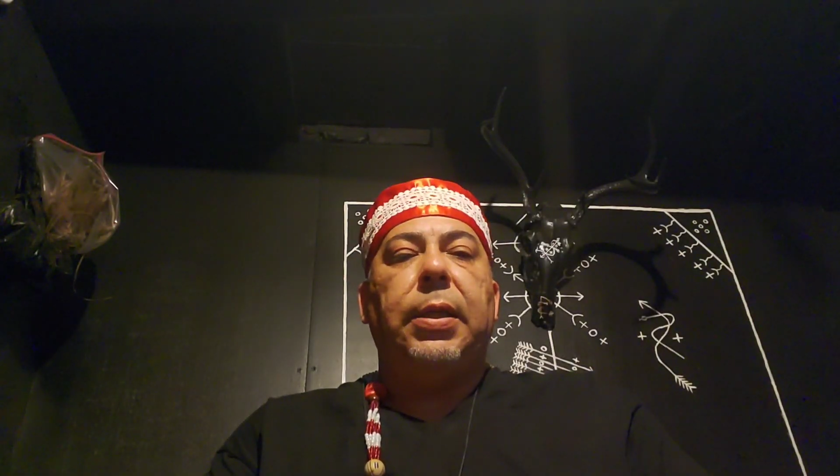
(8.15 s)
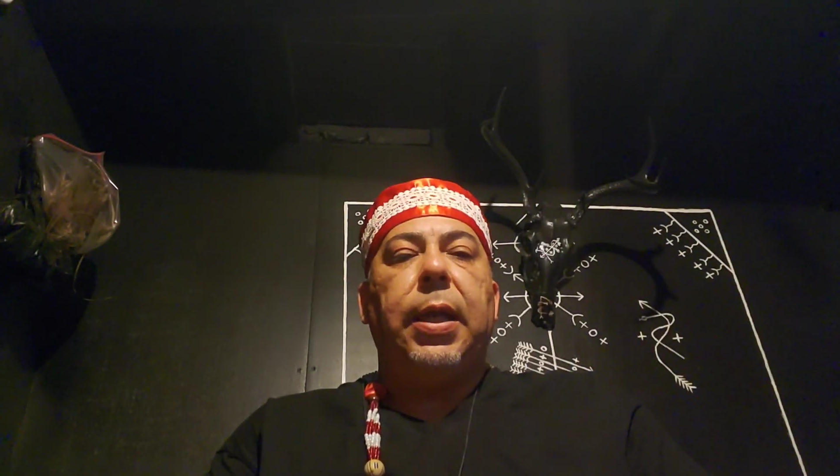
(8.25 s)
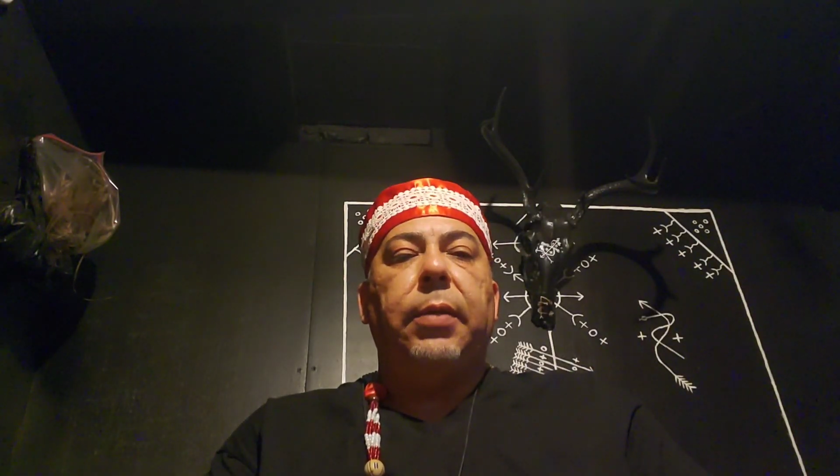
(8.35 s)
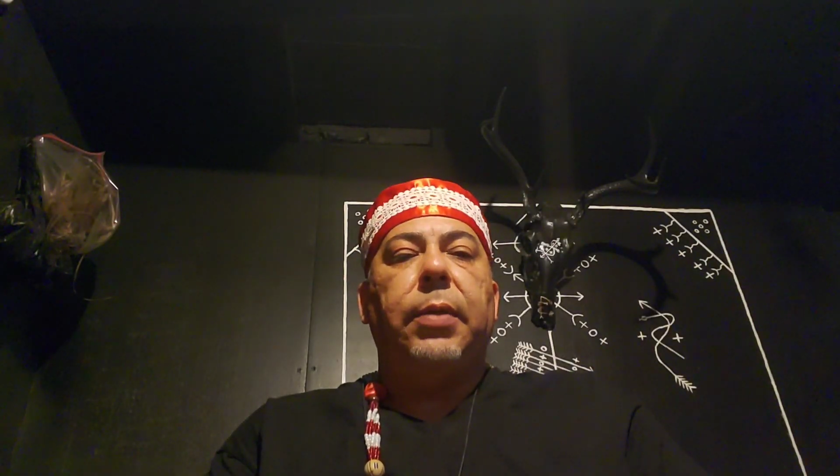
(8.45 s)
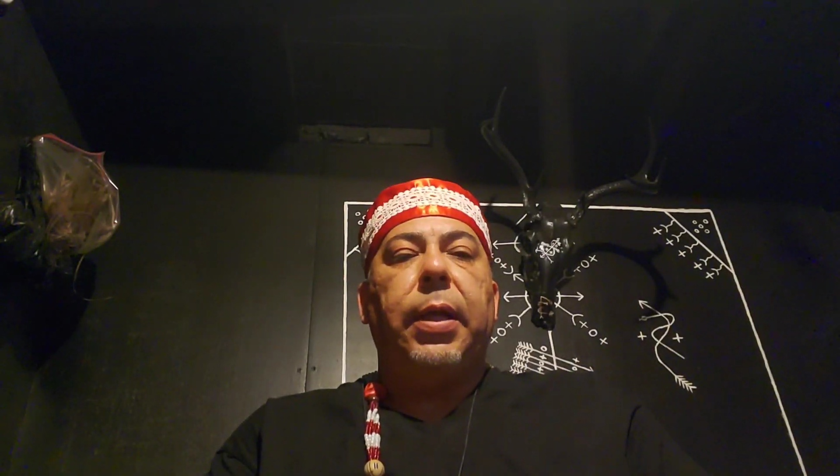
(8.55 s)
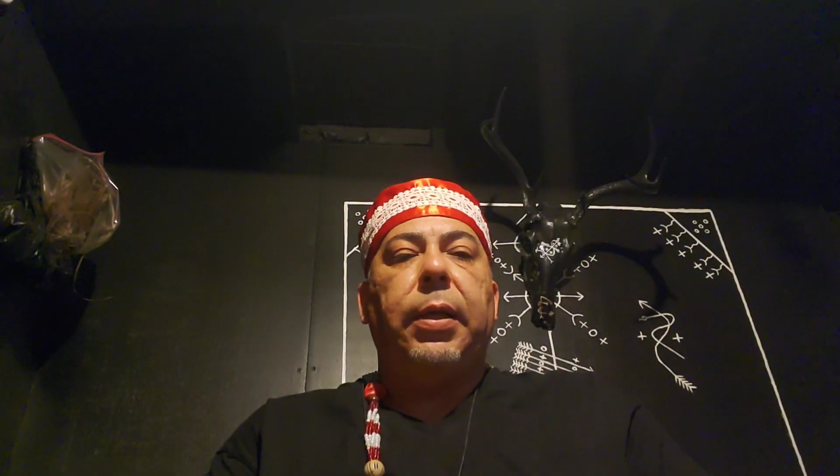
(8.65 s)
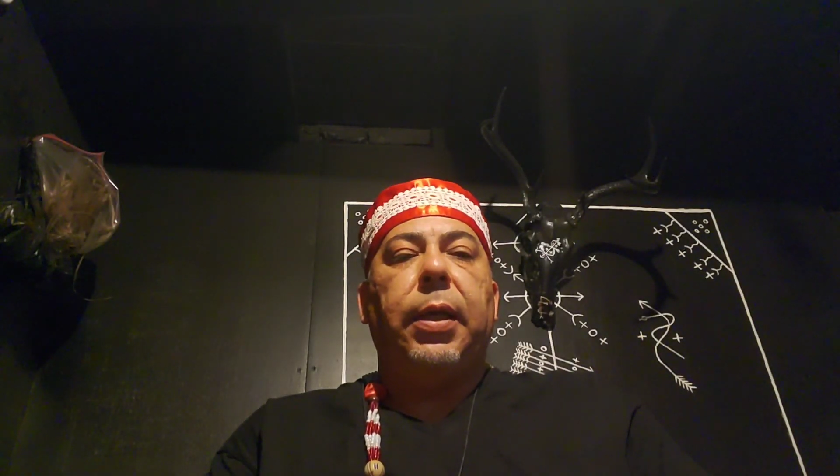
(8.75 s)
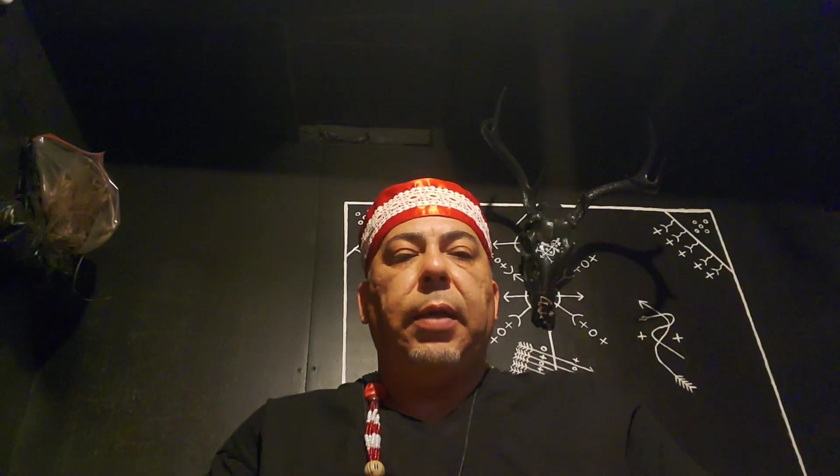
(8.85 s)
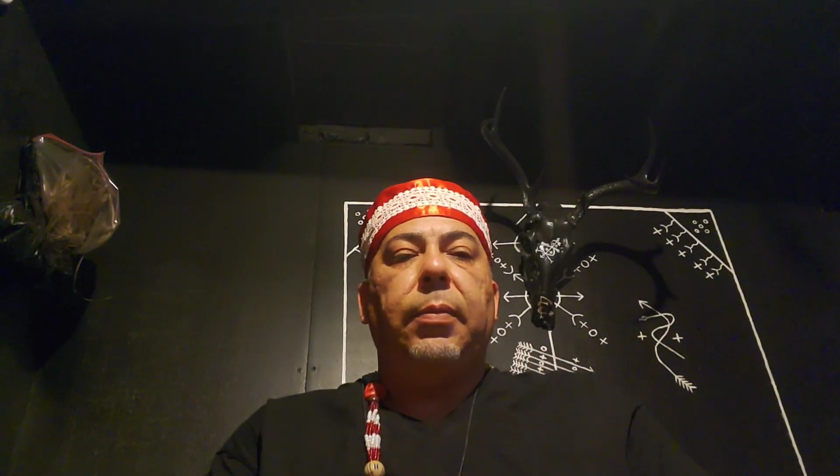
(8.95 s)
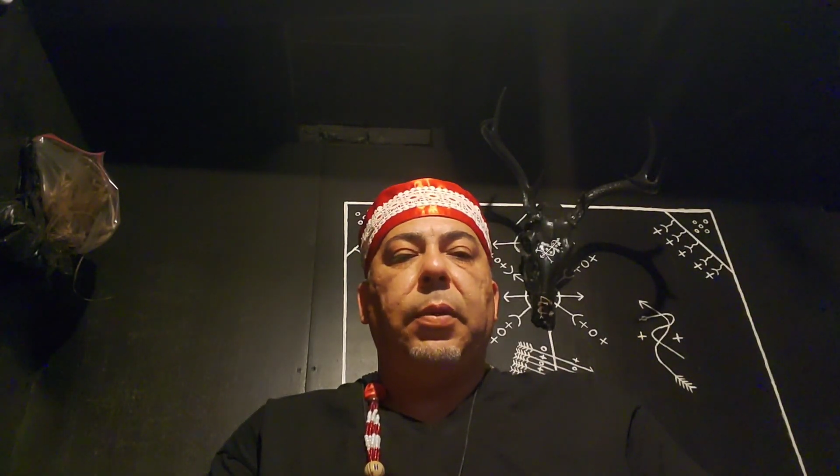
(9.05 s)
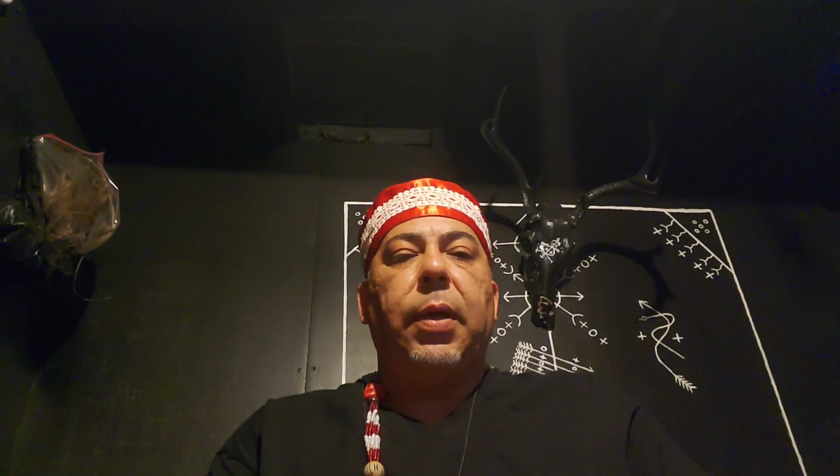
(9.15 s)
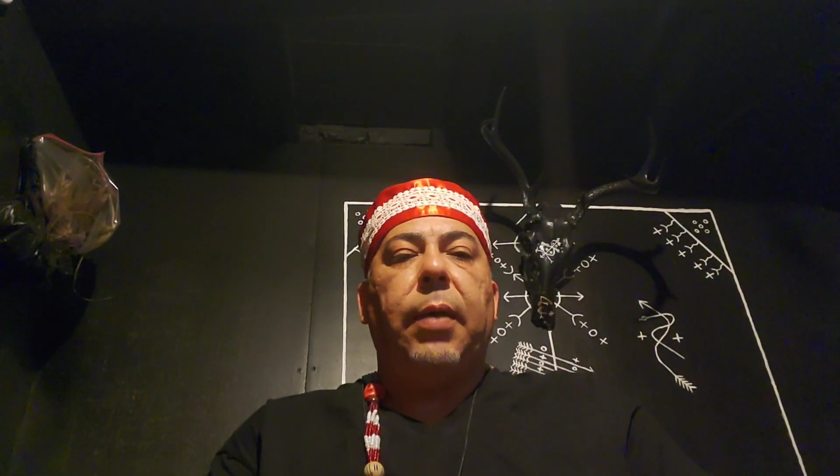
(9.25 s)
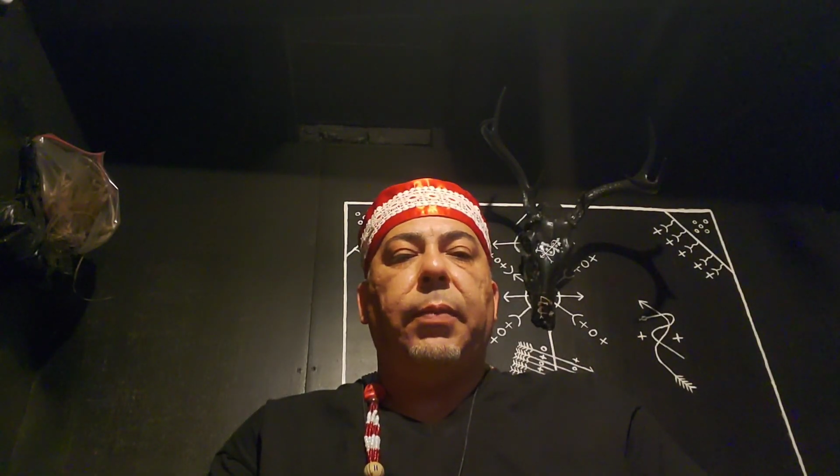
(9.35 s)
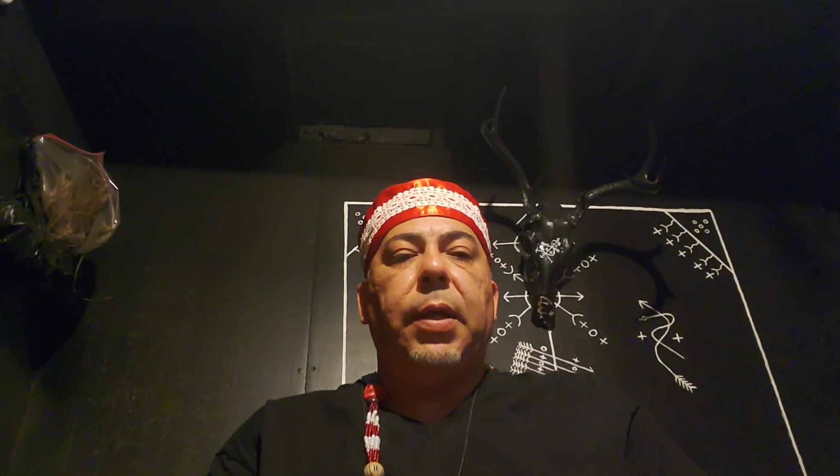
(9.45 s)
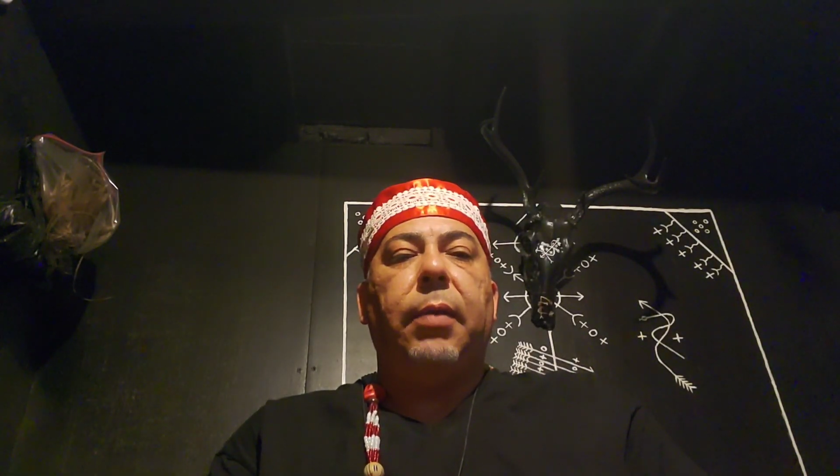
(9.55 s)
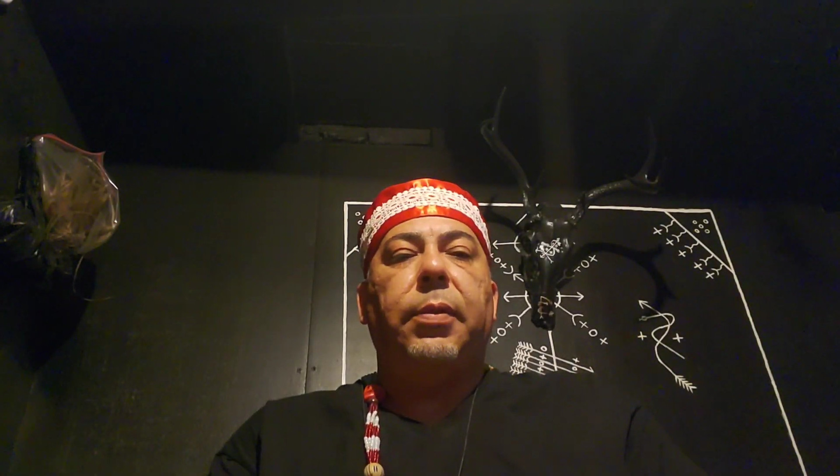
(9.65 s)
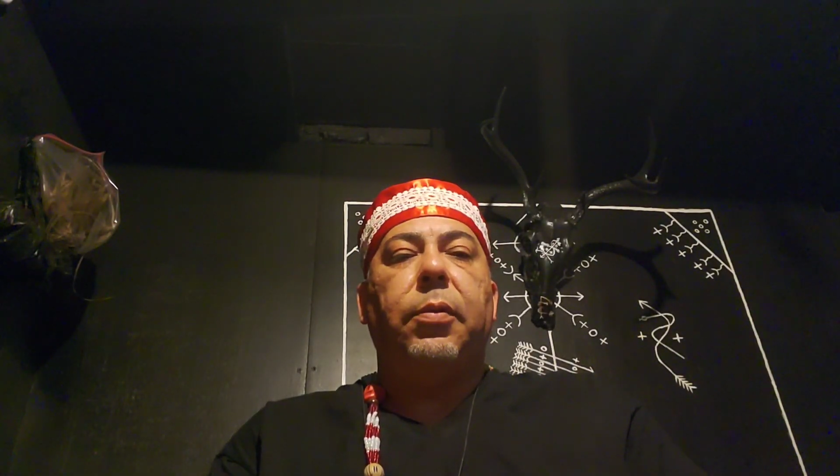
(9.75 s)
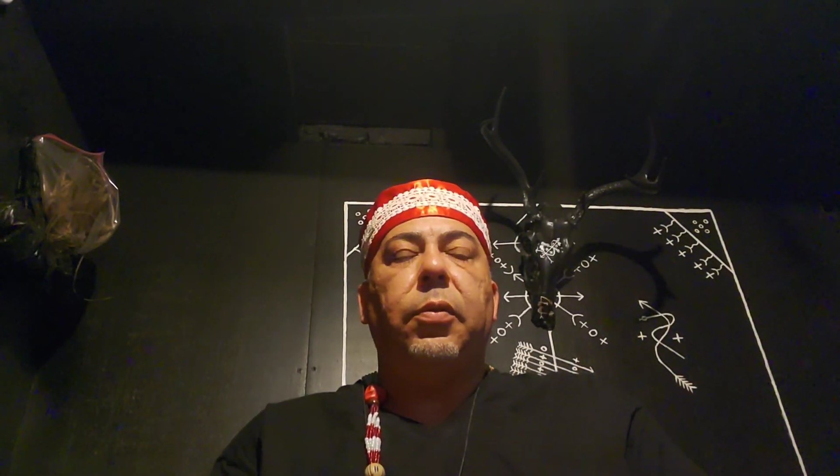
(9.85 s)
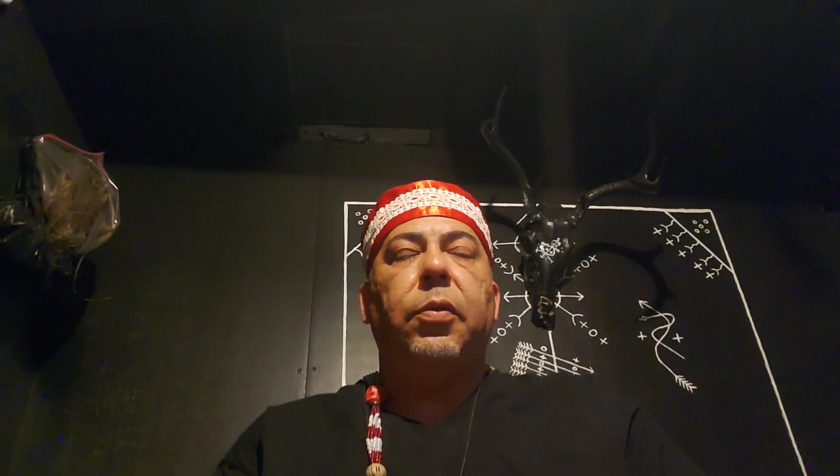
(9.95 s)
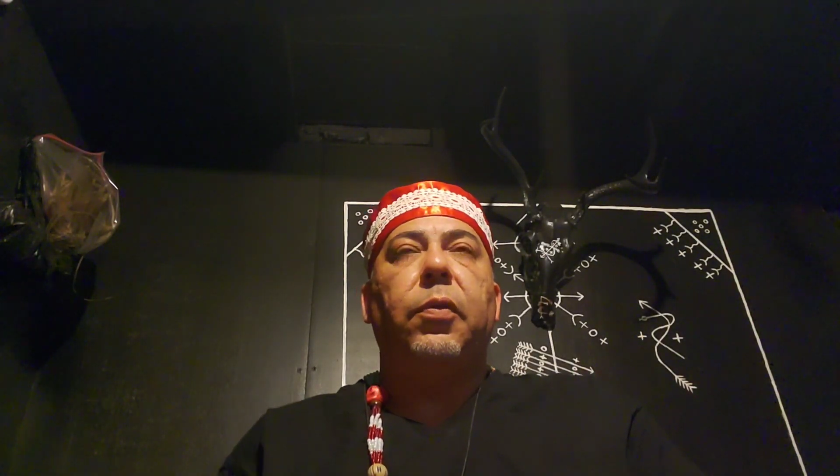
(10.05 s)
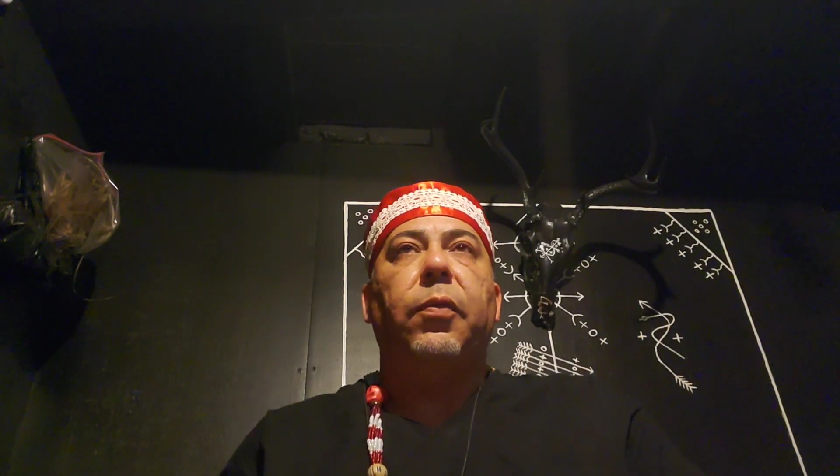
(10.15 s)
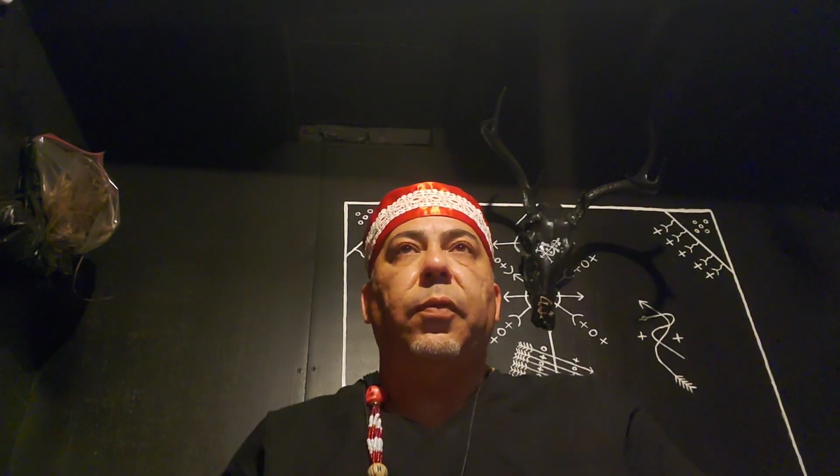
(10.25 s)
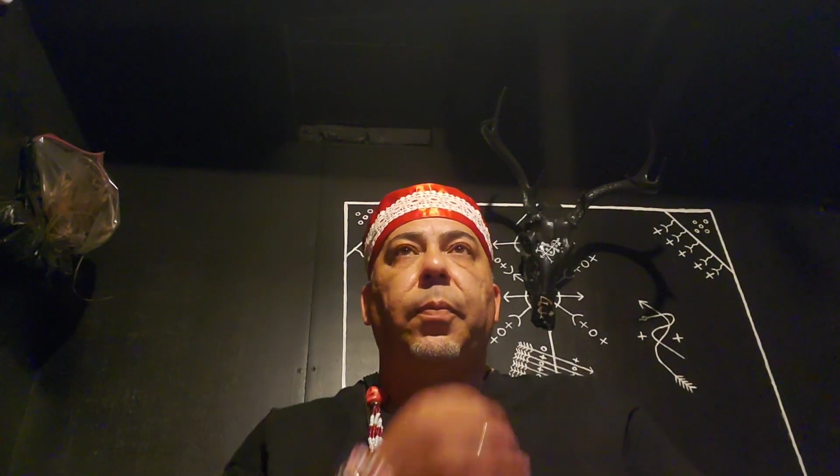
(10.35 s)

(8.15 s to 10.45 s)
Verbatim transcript: that I do not claim to have the absolute truth.